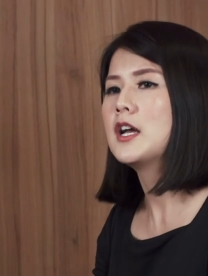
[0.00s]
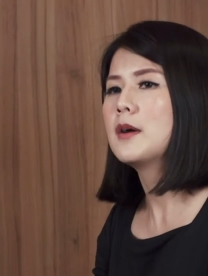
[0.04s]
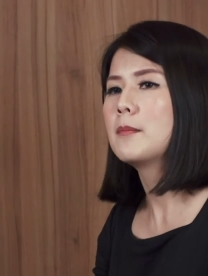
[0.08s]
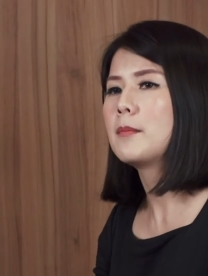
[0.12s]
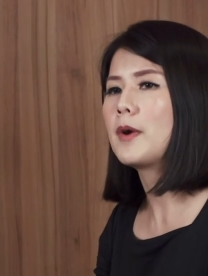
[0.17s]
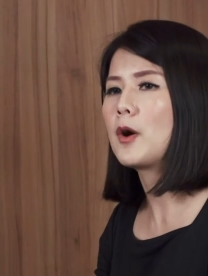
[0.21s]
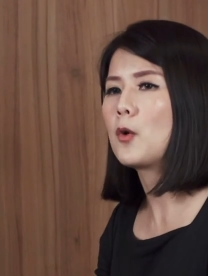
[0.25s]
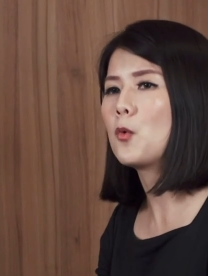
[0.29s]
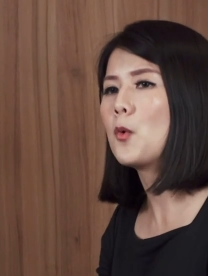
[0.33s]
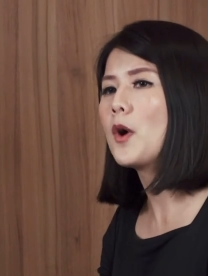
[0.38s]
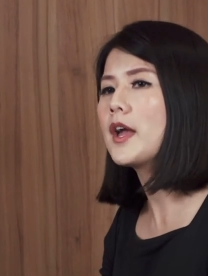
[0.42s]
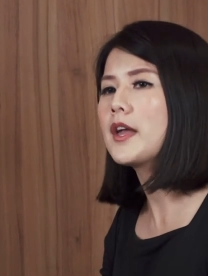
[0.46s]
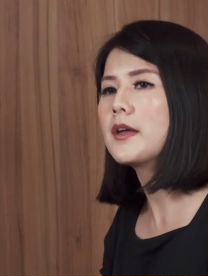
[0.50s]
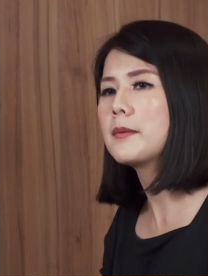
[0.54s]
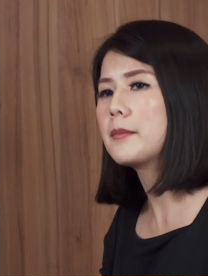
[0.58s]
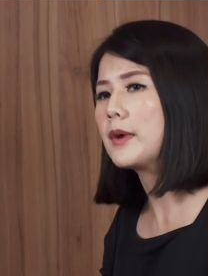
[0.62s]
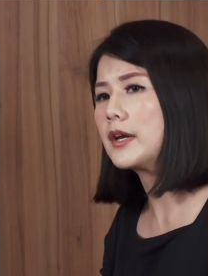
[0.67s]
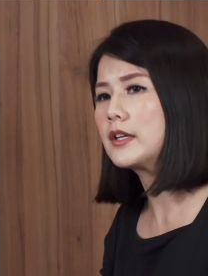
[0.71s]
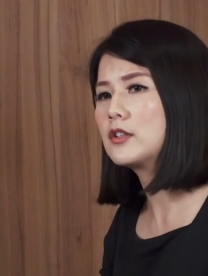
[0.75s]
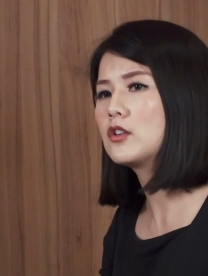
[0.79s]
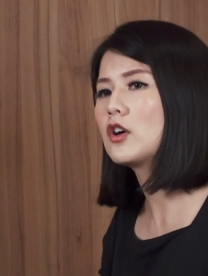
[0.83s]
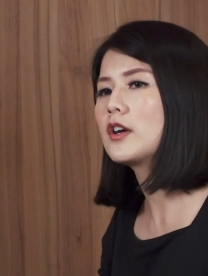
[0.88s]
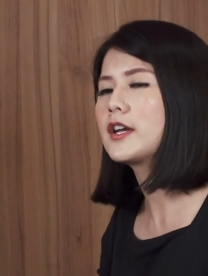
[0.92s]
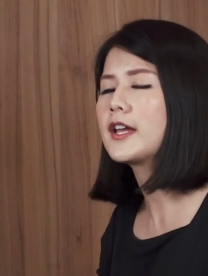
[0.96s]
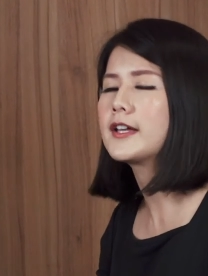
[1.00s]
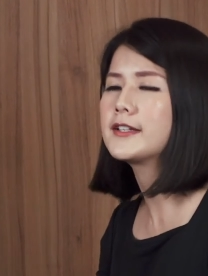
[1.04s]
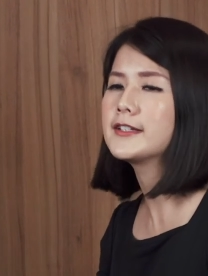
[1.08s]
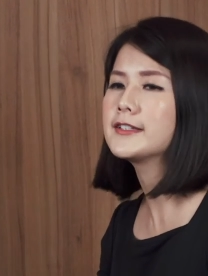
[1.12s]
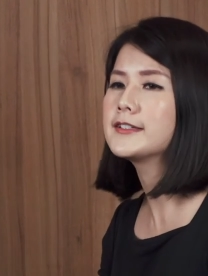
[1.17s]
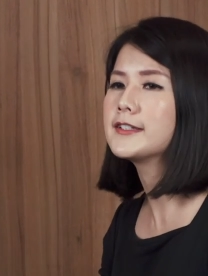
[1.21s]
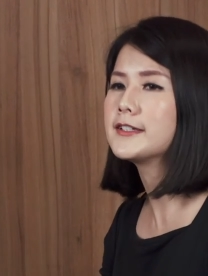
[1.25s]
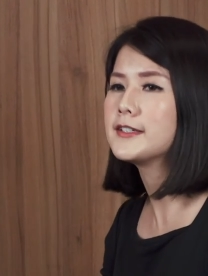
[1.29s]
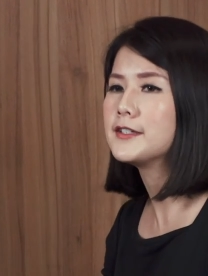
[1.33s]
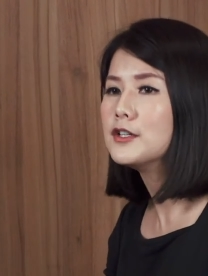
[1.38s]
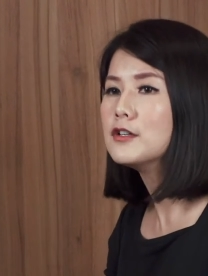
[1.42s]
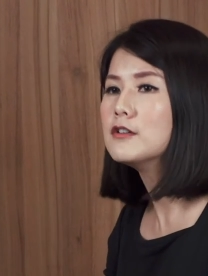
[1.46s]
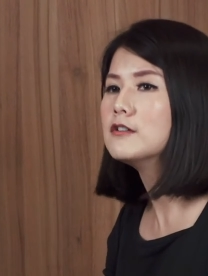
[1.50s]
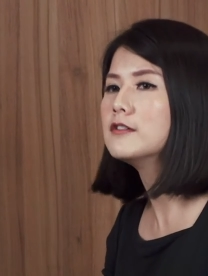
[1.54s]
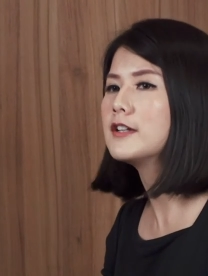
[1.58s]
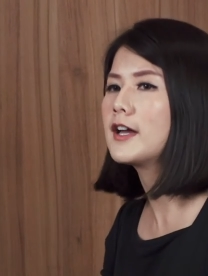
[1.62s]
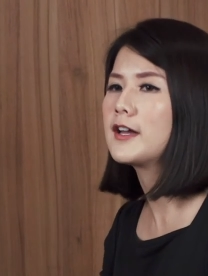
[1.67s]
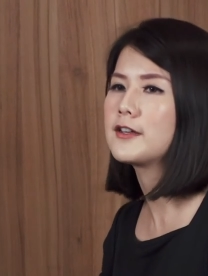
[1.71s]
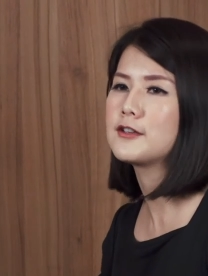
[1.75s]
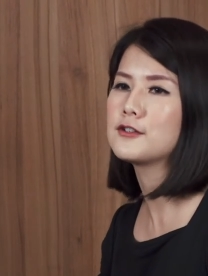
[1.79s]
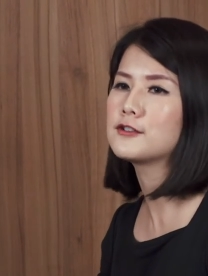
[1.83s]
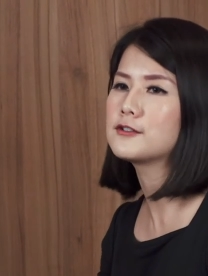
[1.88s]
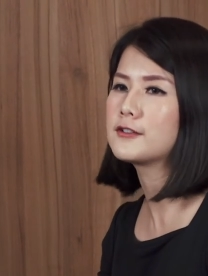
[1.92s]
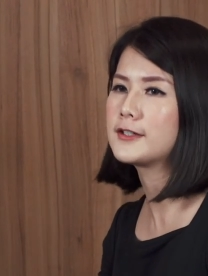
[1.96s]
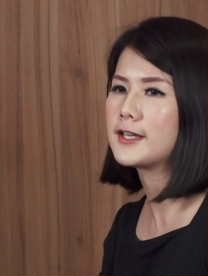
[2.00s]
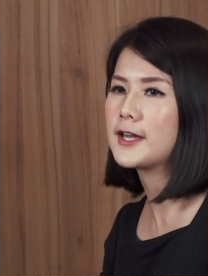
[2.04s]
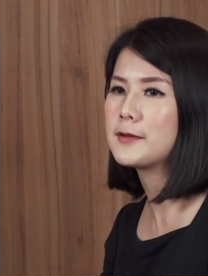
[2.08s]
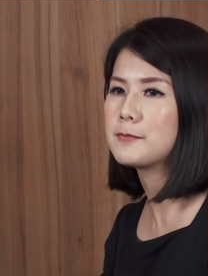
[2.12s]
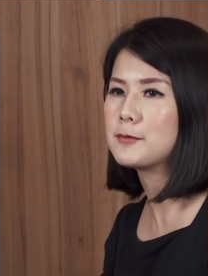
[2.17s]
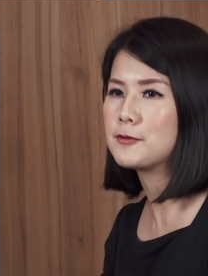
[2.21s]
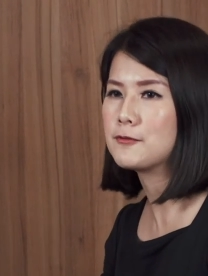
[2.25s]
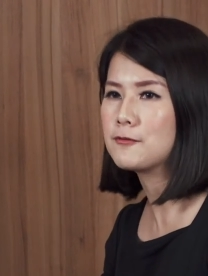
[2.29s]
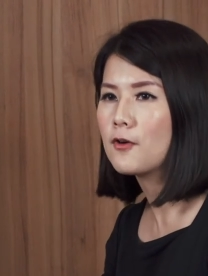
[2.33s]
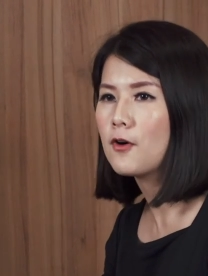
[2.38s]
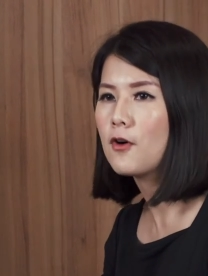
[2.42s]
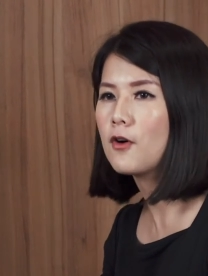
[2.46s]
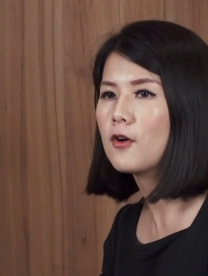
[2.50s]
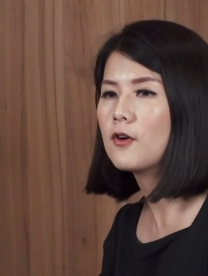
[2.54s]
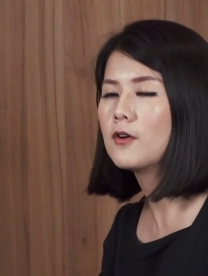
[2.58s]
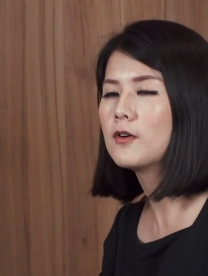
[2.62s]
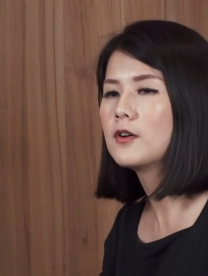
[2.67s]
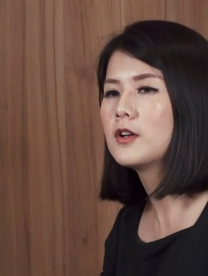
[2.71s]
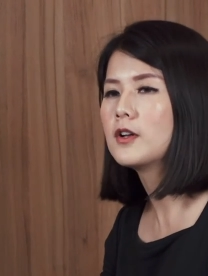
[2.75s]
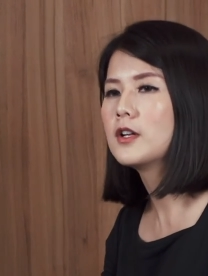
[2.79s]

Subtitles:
But why am I not getting the yield that I used to get before?